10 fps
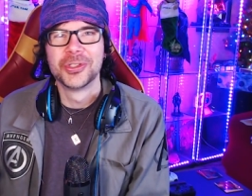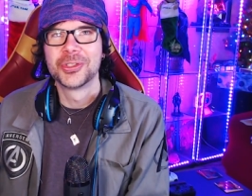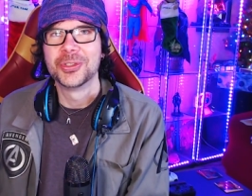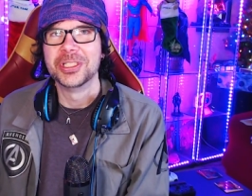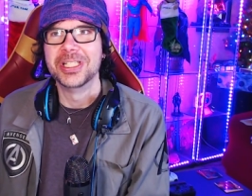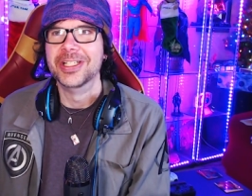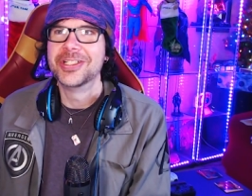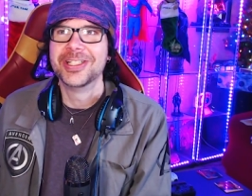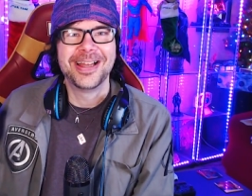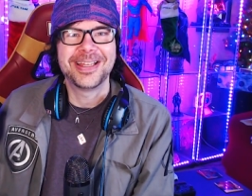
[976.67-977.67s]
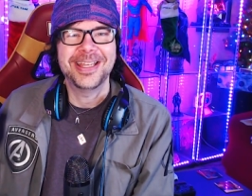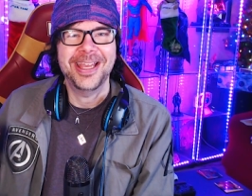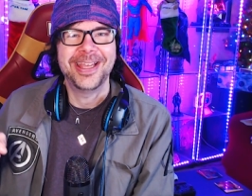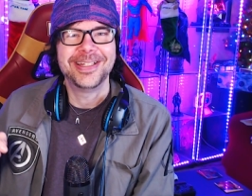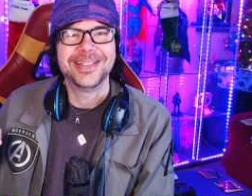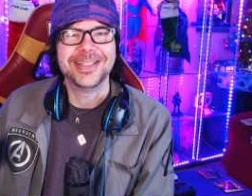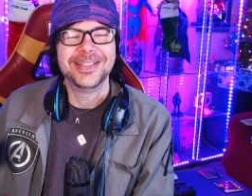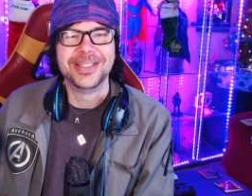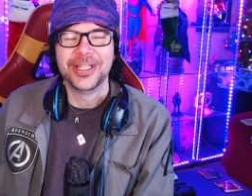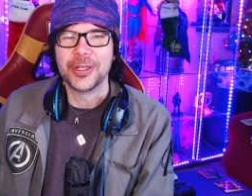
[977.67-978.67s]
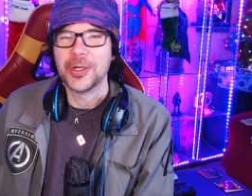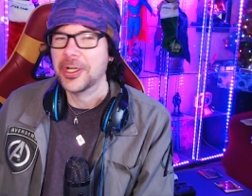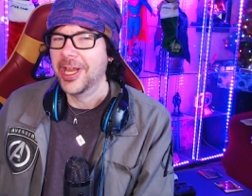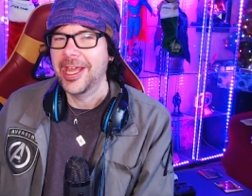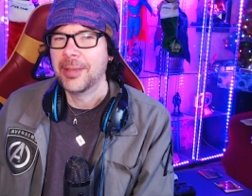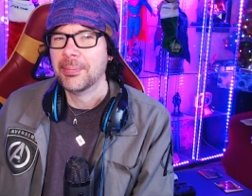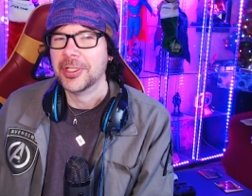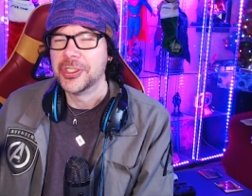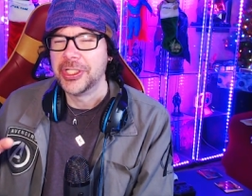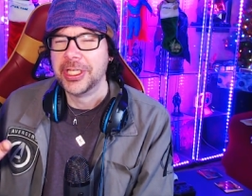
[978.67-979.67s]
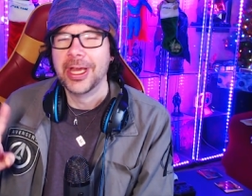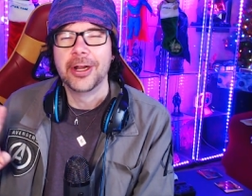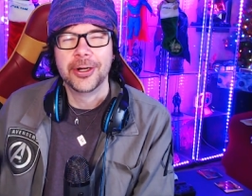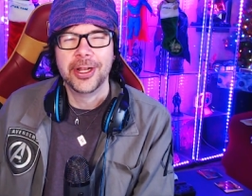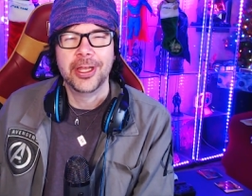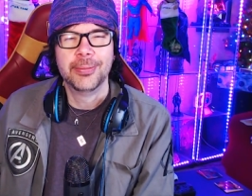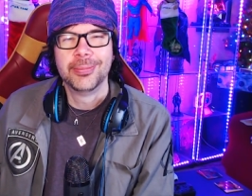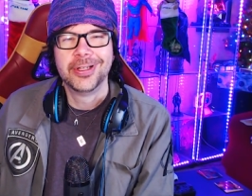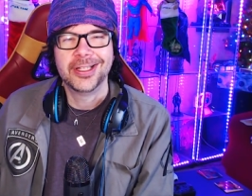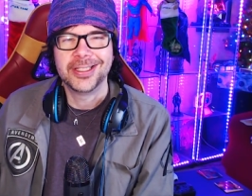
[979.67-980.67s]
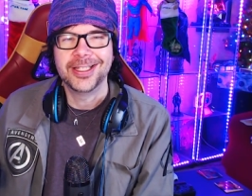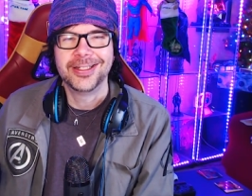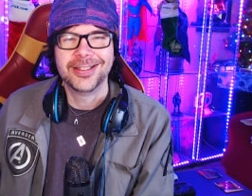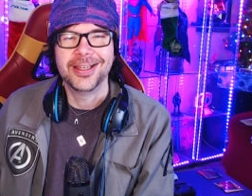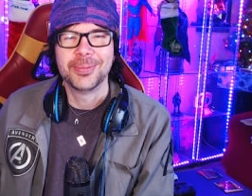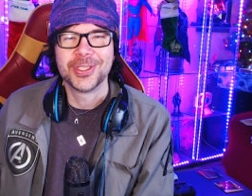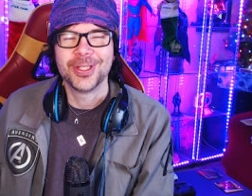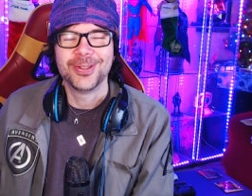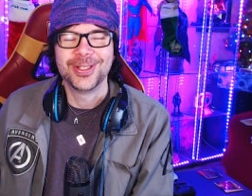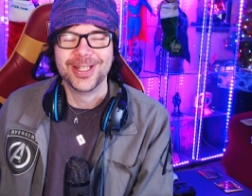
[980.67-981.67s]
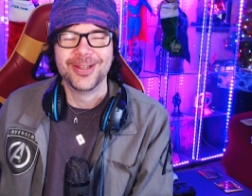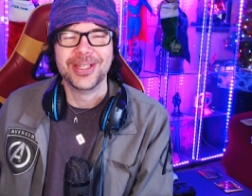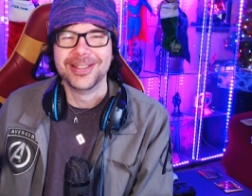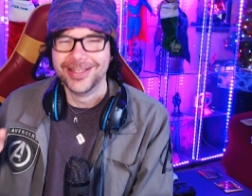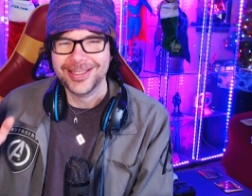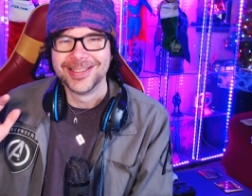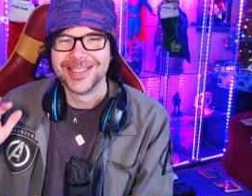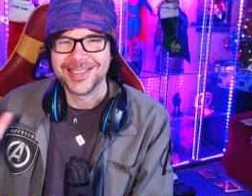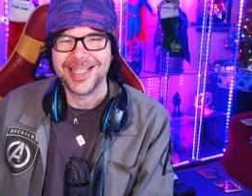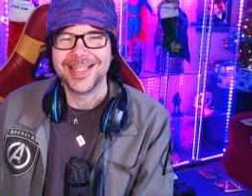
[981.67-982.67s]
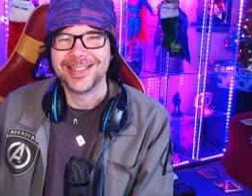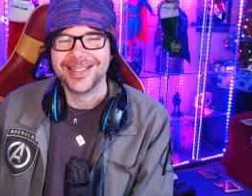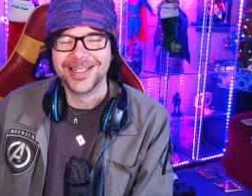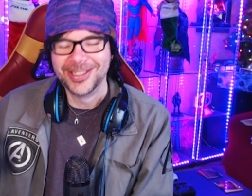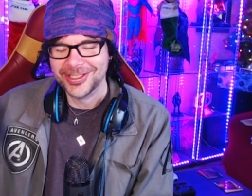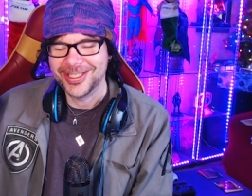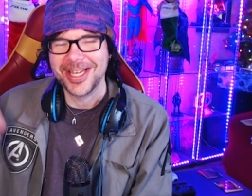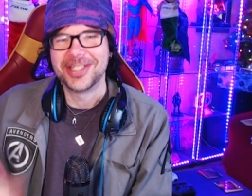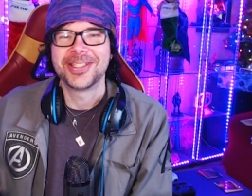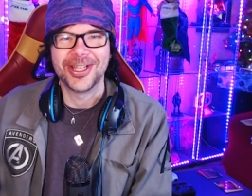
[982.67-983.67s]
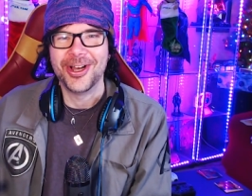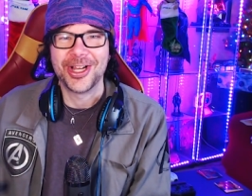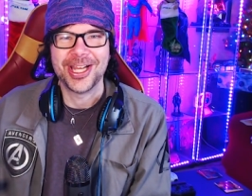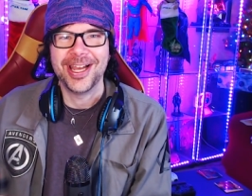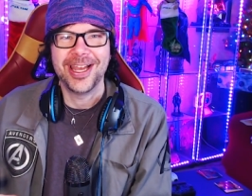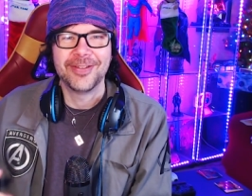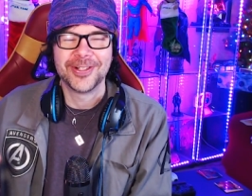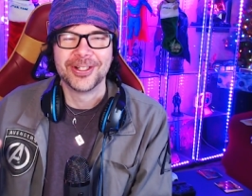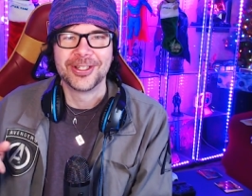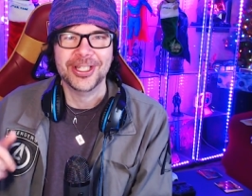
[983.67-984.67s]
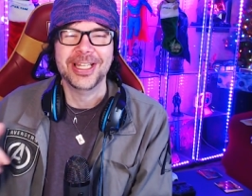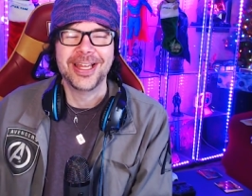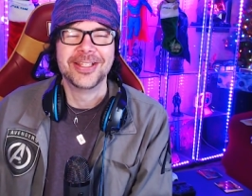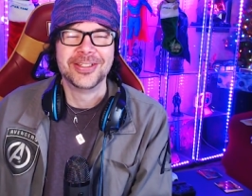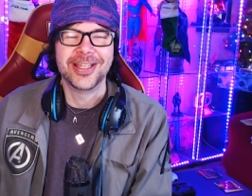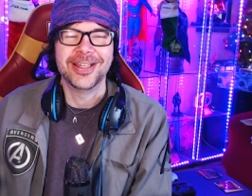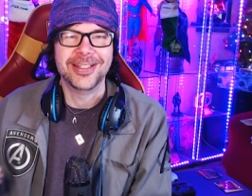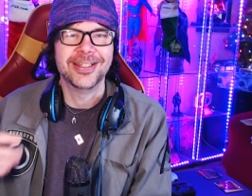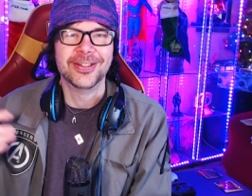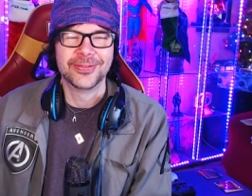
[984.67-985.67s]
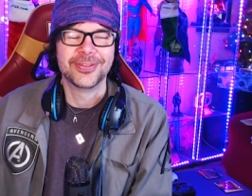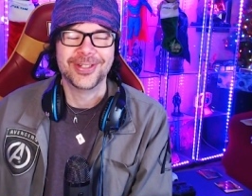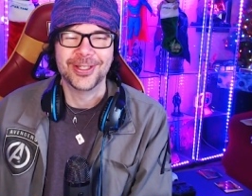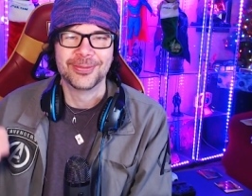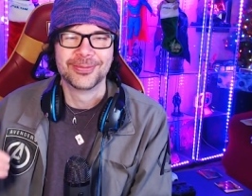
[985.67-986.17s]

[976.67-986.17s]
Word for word: tradition, Kate didn't get her name, but she got her name at the end of the episode. You know, they, they didn't say it. It just cuts to Hawkeye after Clint has the idea of, you know,